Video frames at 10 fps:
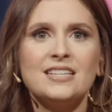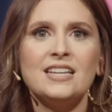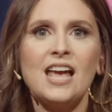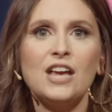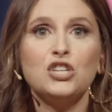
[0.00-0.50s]
the
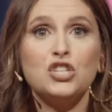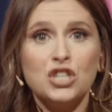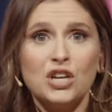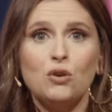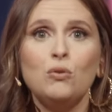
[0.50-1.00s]
day
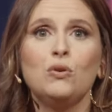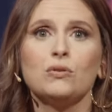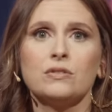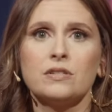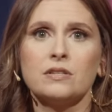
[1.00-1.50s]
she
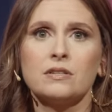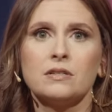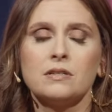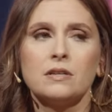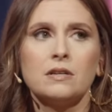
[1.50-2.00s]
Googled
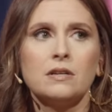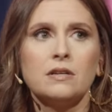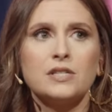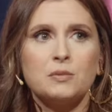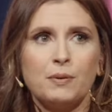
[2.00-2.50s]

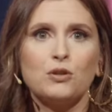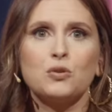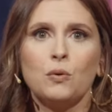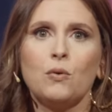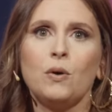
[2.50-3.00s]

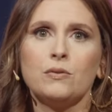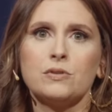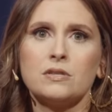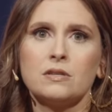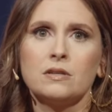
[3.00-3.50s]
spiritual
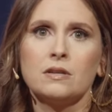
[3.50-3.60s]
quotes.